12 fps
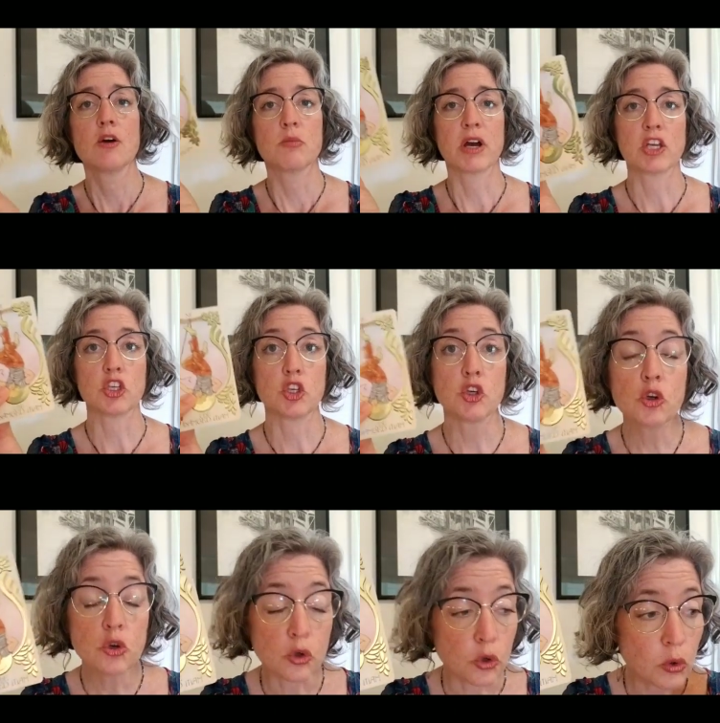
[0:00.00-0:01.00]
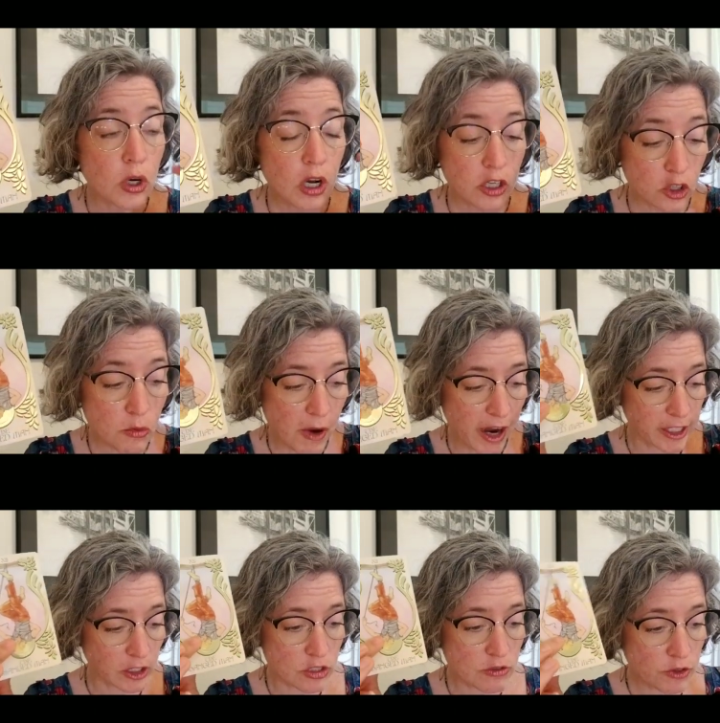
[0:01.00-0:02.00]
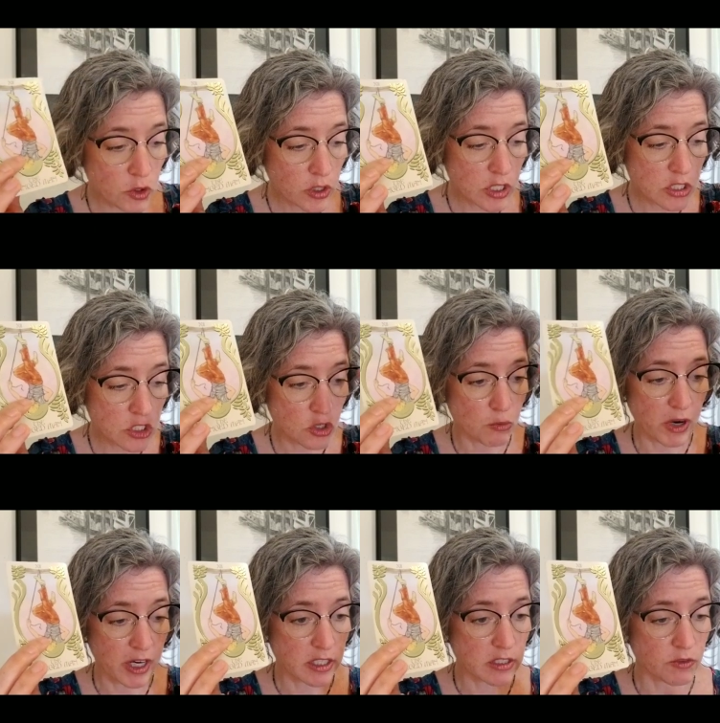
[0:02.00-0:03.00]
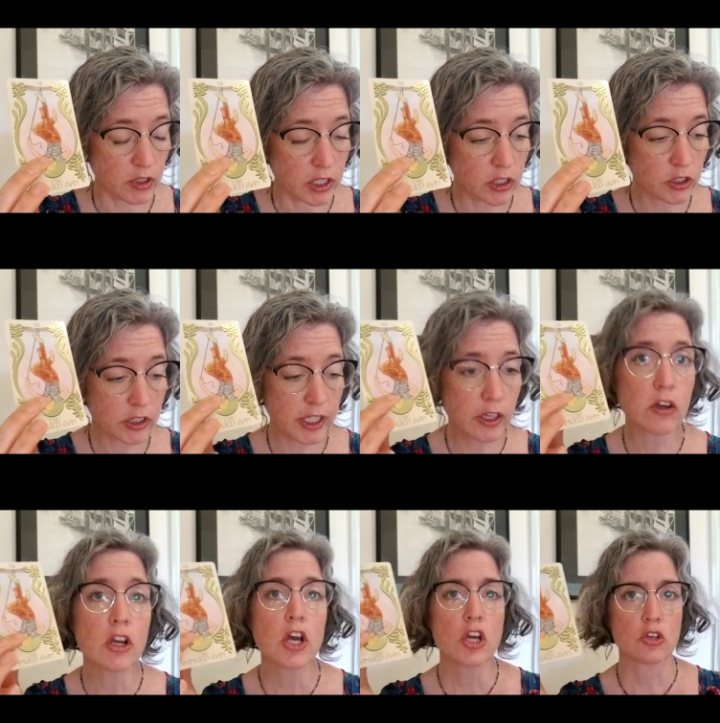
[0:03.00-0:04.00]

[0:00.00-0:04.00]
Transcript: But you, your mind is focused, your mind is very clear,